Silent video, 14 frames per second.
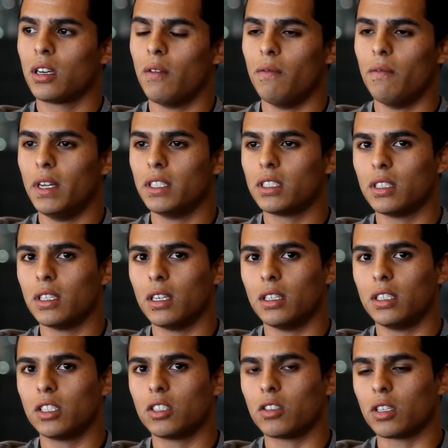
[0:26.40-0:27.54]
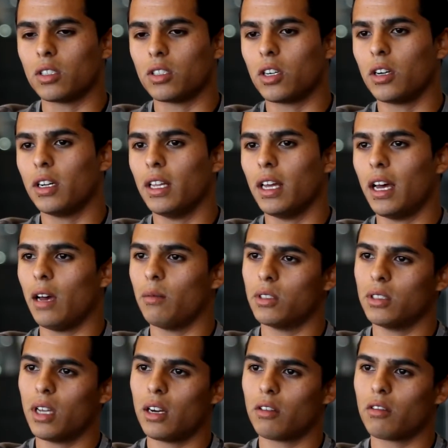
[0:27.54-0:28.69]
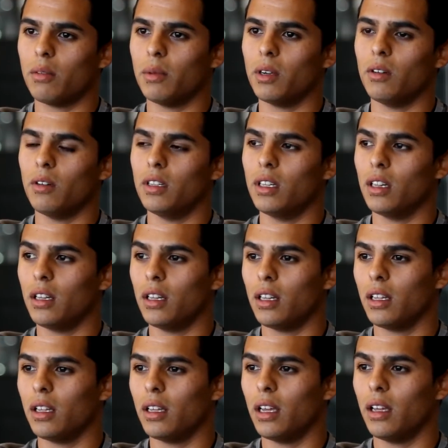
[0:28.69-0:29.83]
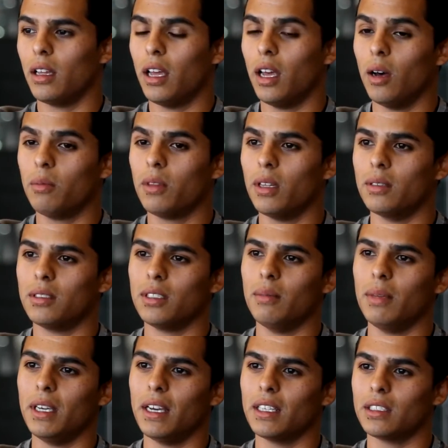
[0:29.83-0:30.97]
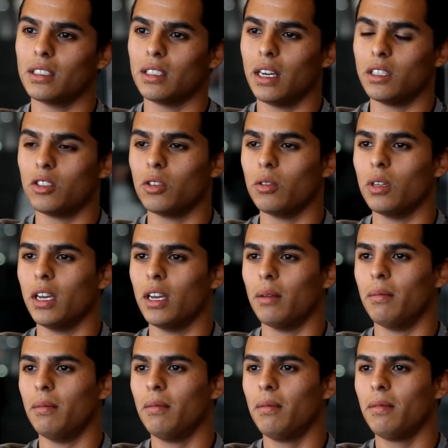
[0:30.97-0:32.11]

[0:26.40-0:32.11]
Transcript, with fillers: convince the district attorney that I was not a criminal and helped them see me as I truly am.